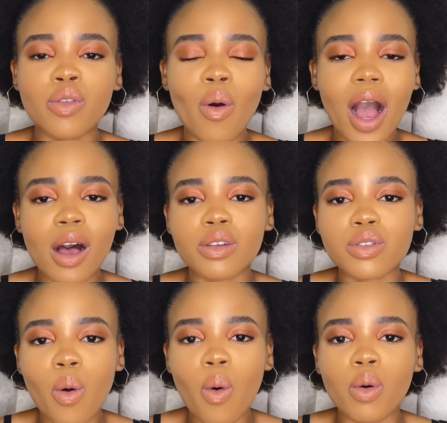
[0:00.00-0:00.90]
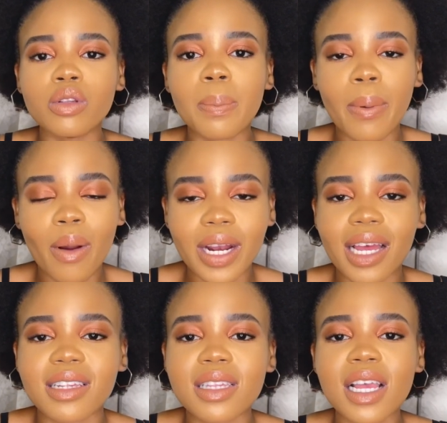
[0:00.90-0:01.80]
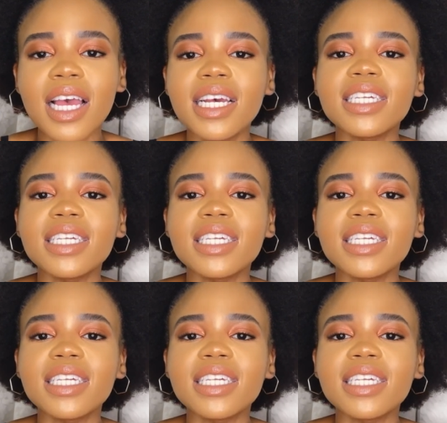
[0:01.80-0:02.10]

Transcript: your household products.